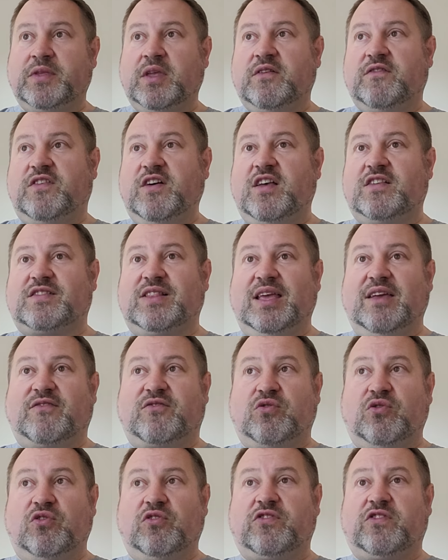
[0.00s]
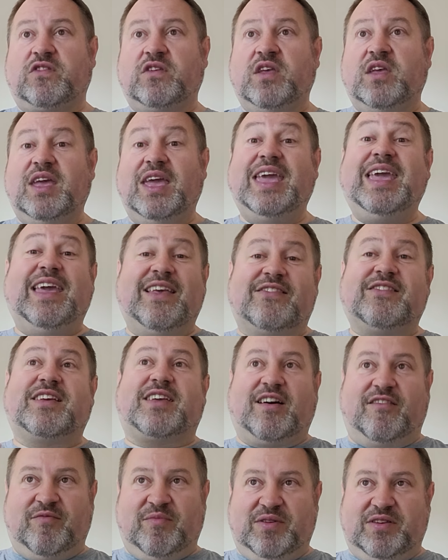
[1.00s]
Firstly, of course, it is a
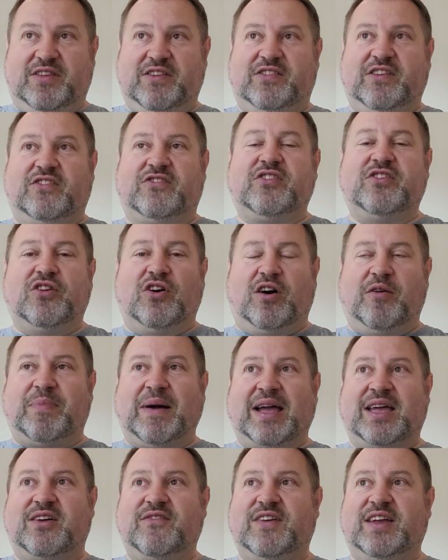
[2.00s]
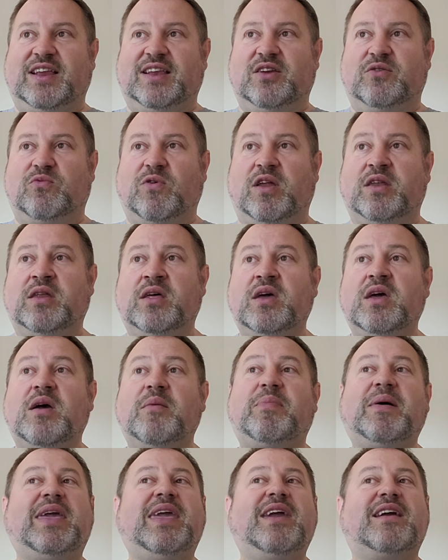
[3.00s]
government decision, not a Bank of England one,
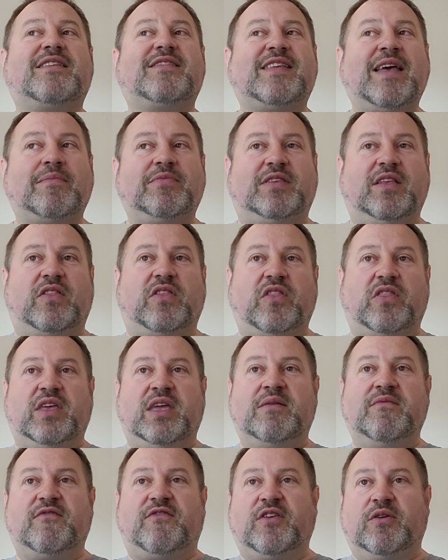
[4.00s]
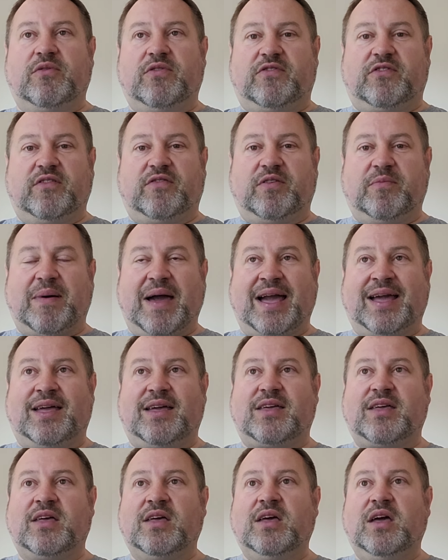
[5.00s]
but he accepted that the influence of the
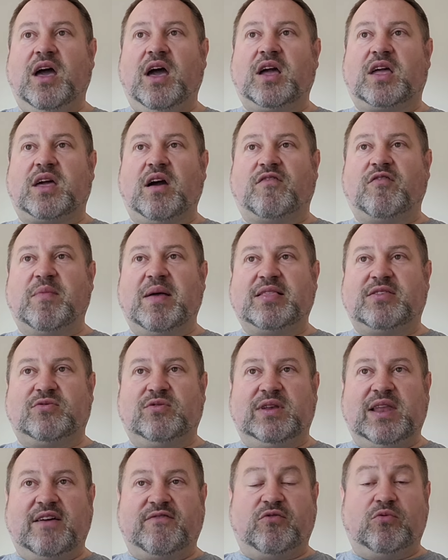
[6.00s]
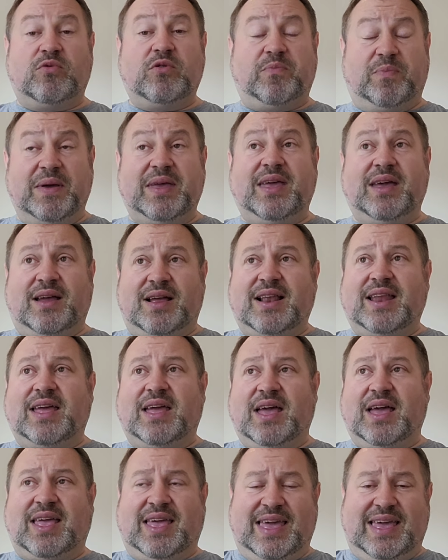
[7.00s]
bank at governmental level would be
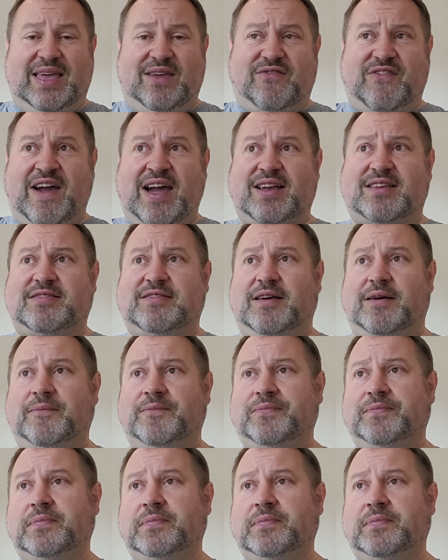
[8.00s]
a key factor.